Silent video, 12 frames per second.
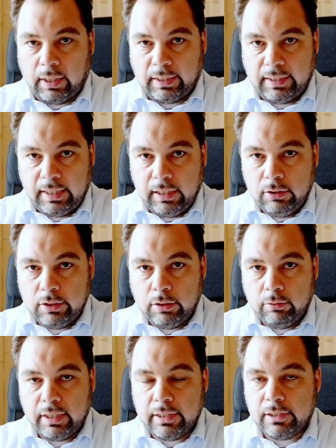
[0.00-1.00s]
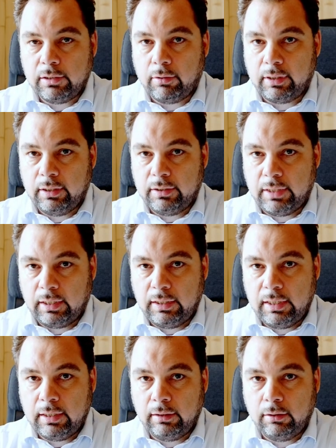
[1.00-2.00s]
I can do is look at the
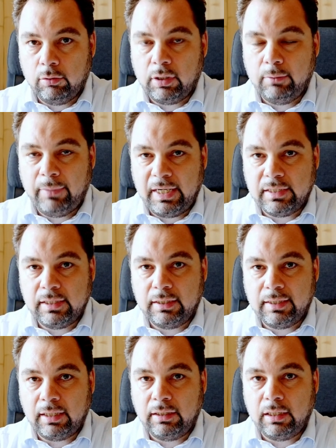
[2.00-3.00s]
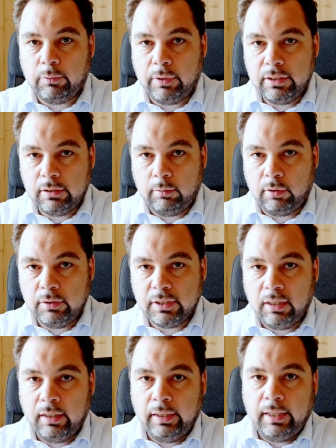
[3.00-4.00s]
technique and look at basic technique
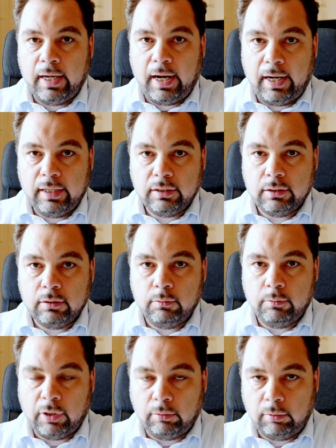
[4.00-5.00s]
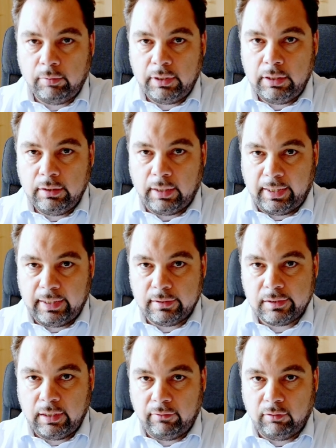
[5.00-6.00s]
principles at probably the
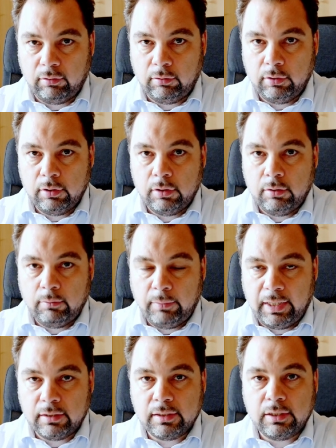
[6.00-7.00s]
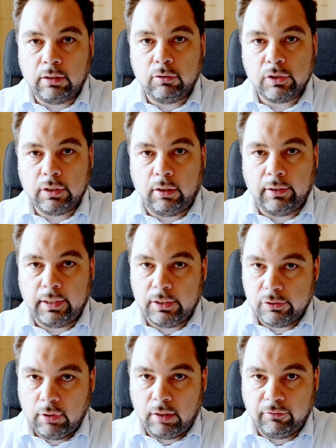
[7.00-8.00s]
highest level men's single sculling
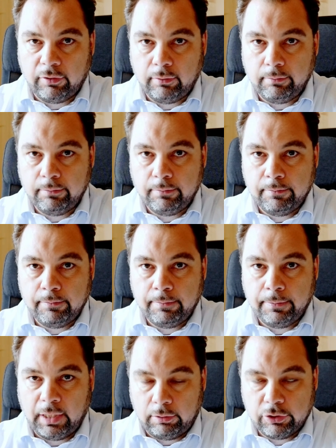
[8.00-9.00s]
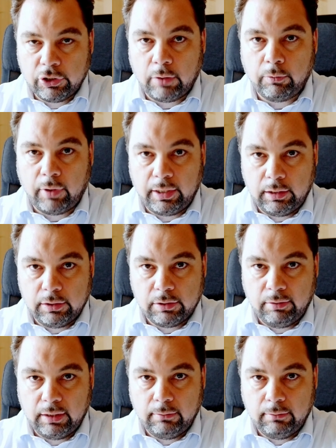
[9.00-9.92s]
has to offer. Now let's jump right into it.